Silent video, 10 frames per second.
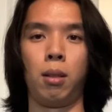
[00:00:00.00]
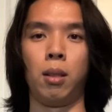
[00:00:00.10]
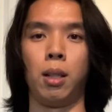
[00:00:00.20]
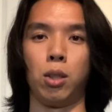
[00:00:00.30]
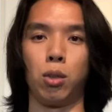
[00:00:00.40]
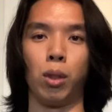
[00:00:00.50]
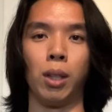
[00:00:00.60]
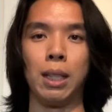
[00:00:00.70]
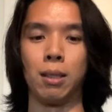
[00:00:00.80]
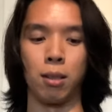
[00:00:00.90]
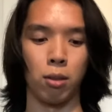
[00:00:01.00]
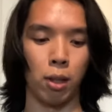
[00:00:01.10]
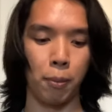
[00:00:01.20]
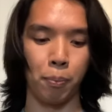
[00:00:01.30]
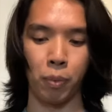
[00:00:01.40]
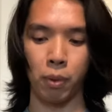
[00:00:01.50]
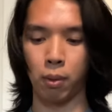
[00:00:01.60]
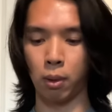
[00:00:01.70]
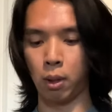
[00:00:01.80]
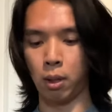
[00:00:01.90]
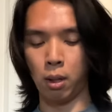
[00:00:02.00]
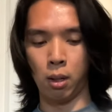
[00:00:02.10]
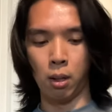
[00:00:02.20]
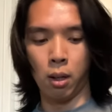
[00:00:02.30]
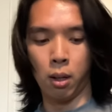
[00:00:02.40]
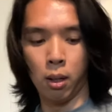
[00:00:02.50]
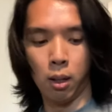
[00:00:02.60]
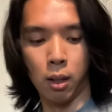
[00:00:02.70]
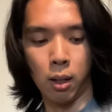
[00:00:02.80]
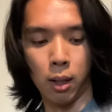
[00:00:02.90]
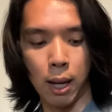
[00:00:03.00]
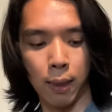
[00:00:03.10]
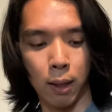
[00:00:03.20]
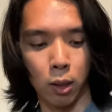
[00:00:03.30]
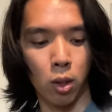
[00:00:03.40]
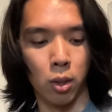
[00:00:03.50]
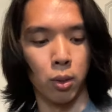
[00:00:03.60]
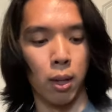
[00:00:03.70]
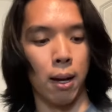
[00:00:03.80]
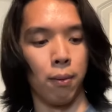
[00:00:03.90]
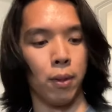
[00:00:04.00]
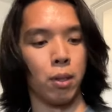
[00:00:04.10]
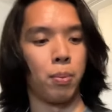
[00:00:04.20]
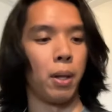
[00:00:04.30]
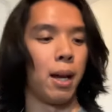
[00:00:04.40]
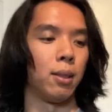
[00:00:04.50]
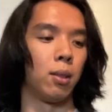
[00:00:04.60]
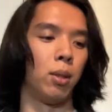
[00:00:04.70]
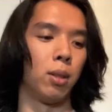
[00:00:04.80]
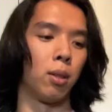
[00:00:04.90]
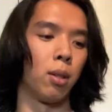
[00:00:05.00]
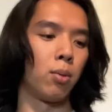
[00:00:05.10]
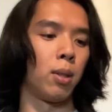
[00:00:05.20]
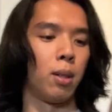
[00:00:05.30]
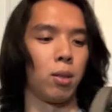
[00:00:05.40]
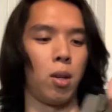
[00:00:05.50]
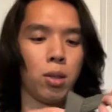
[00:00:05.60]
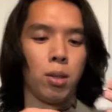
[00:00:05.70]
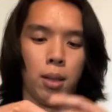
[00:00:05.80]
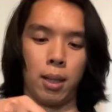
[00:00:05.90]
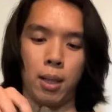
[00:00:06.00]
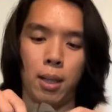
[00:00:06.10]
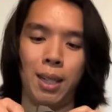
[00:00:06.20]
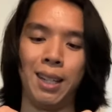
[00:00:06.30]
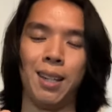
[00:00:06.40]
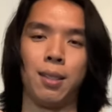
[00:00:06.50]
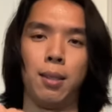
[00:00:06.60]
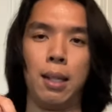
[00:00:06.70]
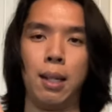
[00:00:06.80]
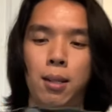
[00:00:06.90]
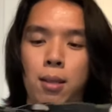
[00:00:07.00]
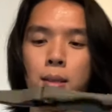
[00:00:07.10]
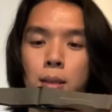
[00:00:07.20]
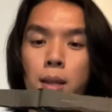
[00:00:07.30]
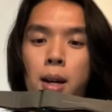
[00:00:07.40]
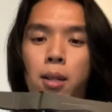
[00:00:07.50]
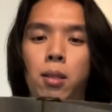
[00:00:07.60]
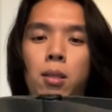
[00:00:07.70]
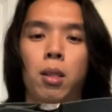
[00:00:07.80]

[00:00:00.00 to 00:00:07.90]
It just releases, right? And then you also have this plastic one. So this one is also like a ESD style.